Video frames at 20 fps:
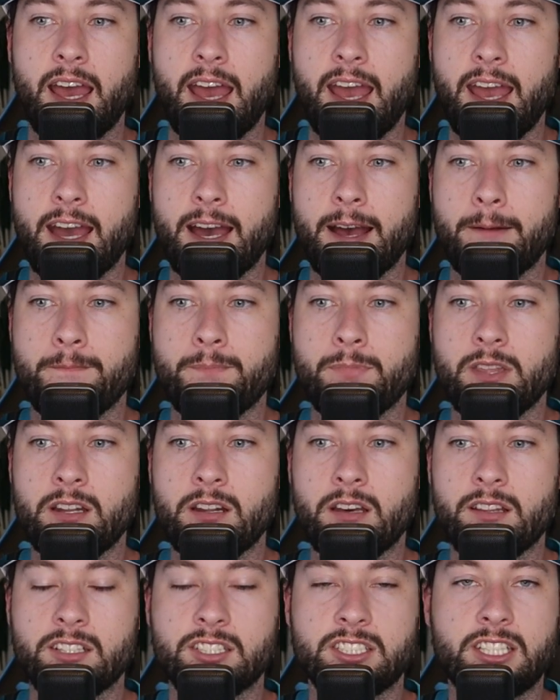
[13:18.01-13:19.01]
And, you
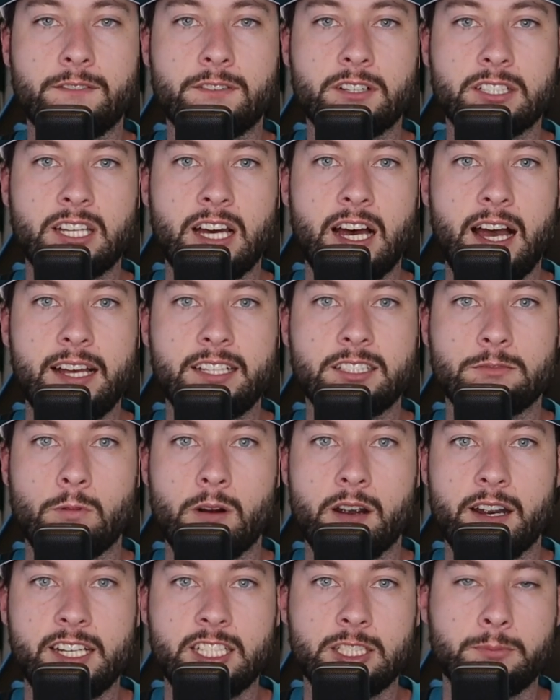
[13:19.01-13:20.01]
know, there's different times
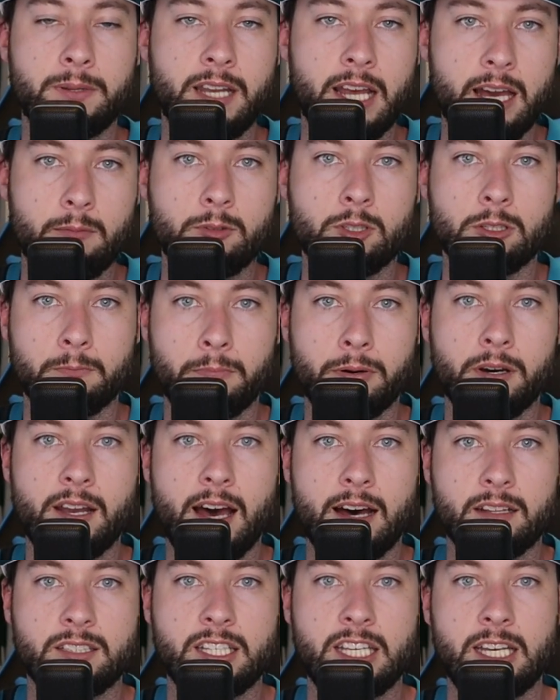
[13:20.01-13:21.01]
where he's been able to put
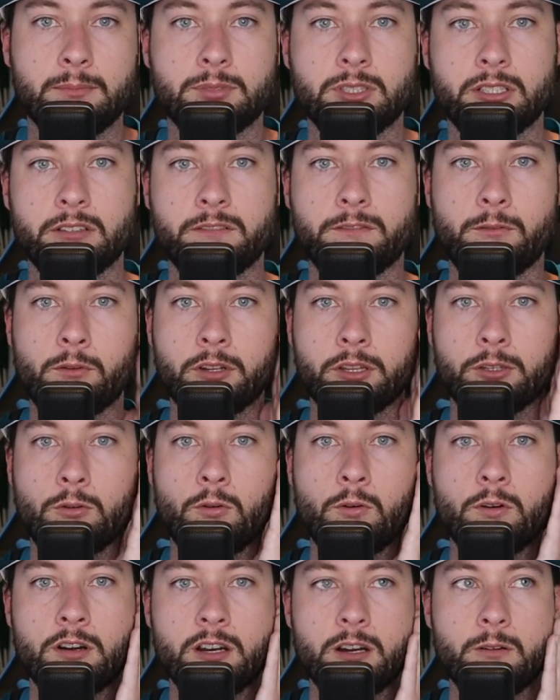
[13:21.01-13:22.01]
out teams in the fourth
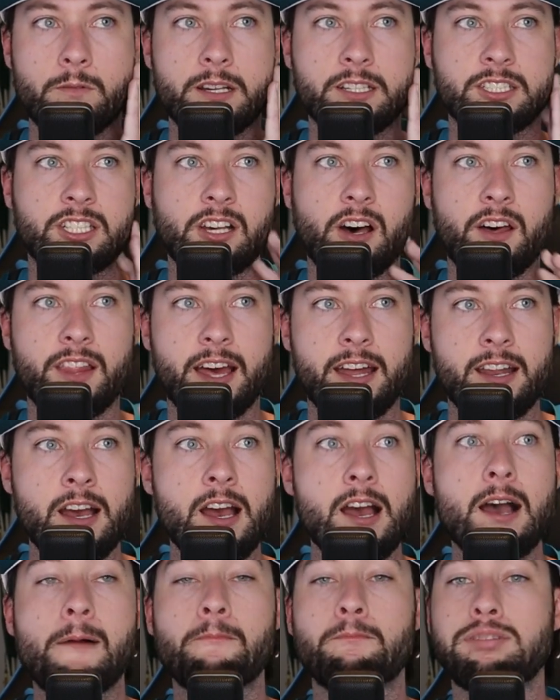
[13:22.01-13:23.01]
quarter, and we saw that
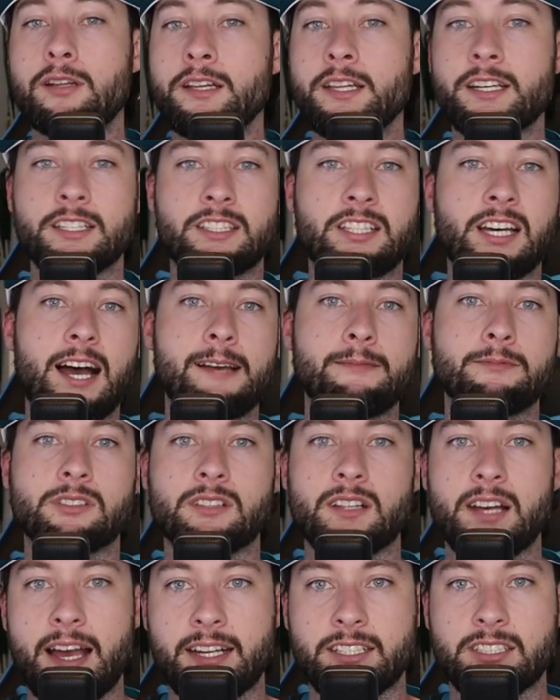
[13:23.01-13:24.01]
plenty of times
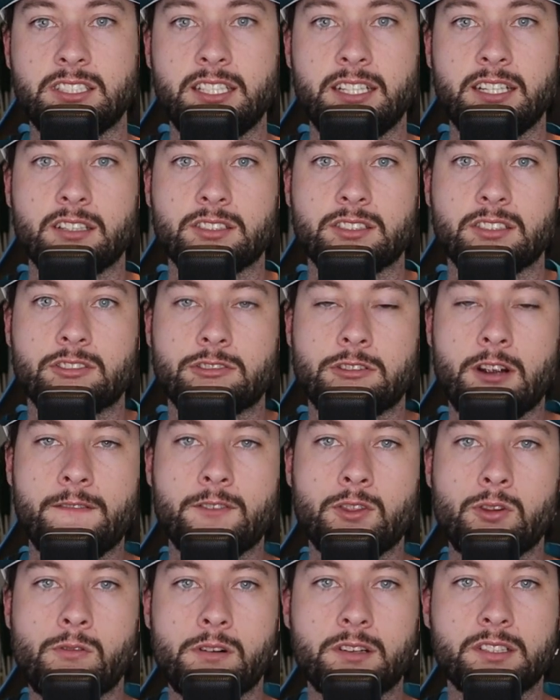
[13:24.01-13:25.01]
last year. So
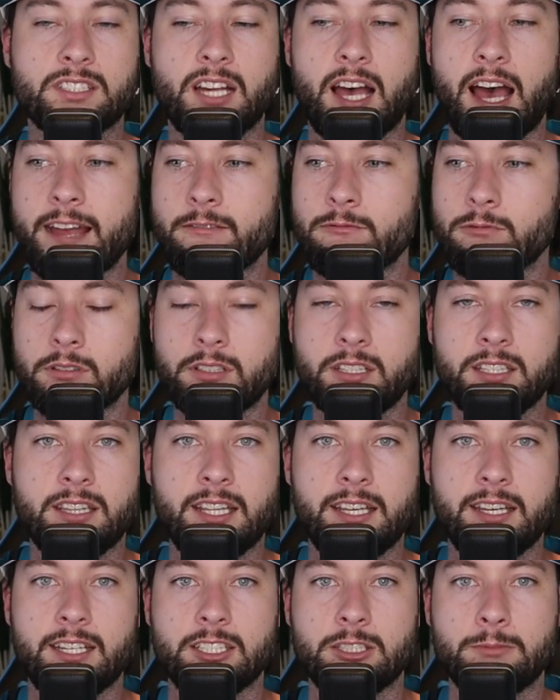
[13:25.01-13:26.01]
Trevor Lawrence, I really
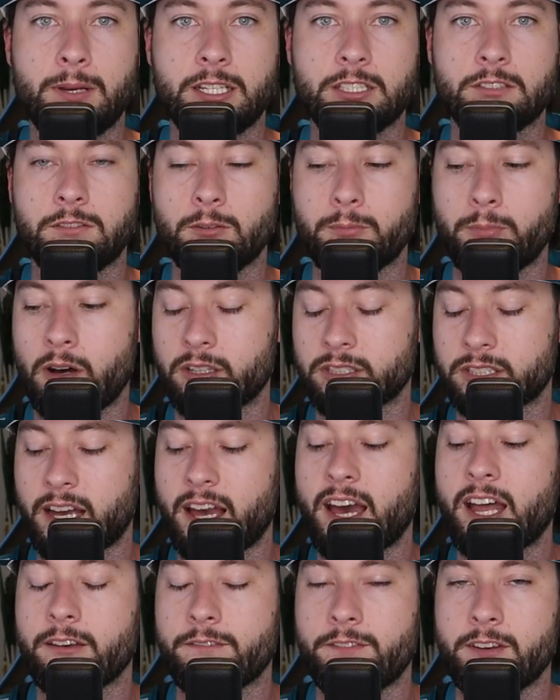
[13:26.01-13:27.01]
think his best football is
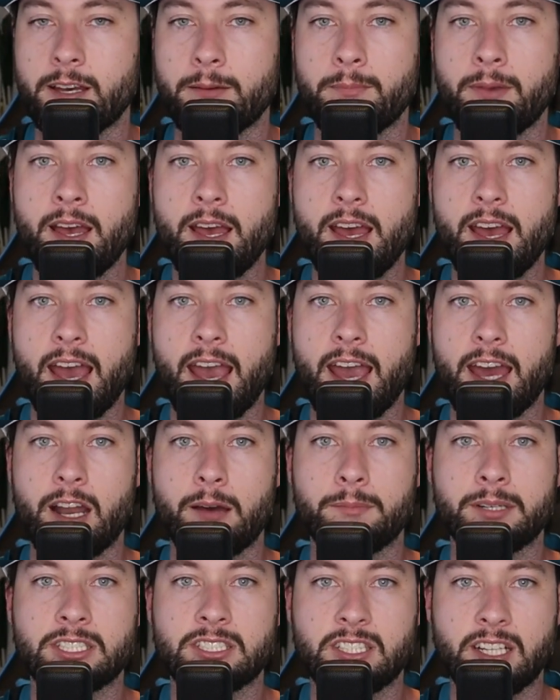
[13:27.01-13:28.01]
ahead of him, and
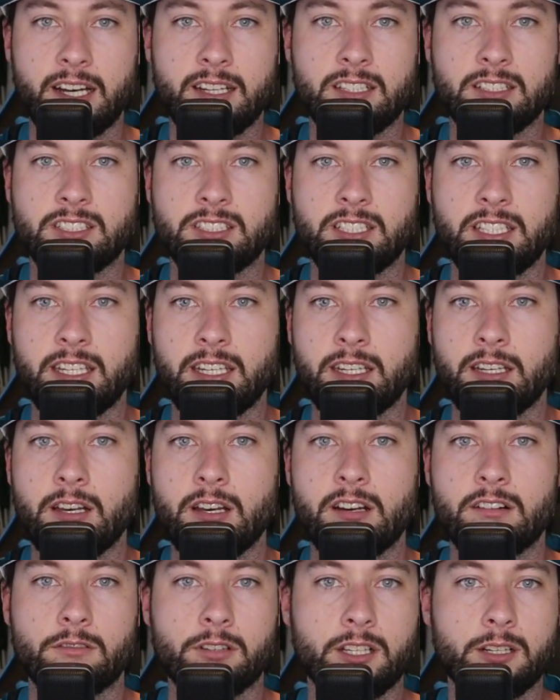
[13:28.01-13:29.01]
I'm excited to see
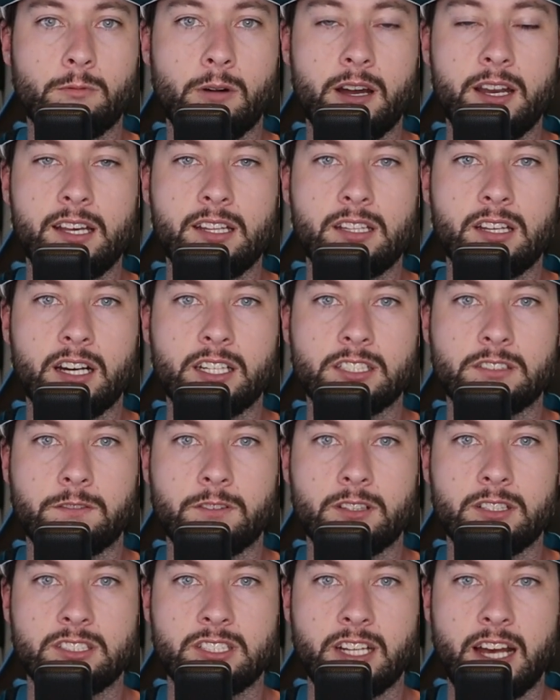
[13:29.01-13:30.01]
really what he does
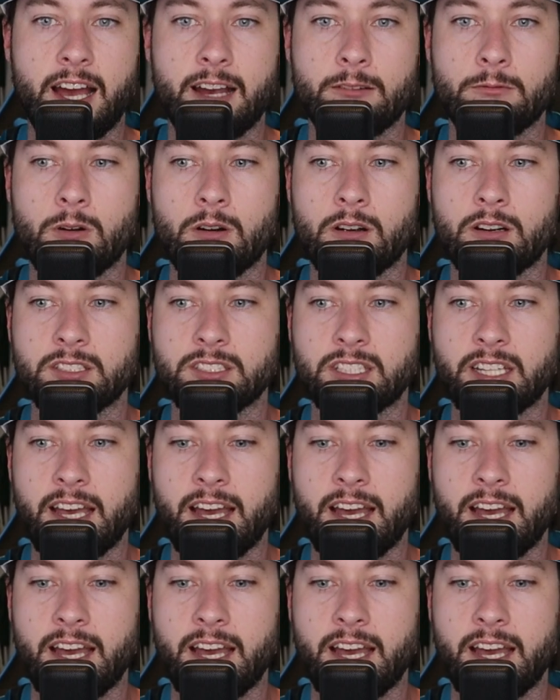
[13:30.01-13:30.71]
for the Jaguars.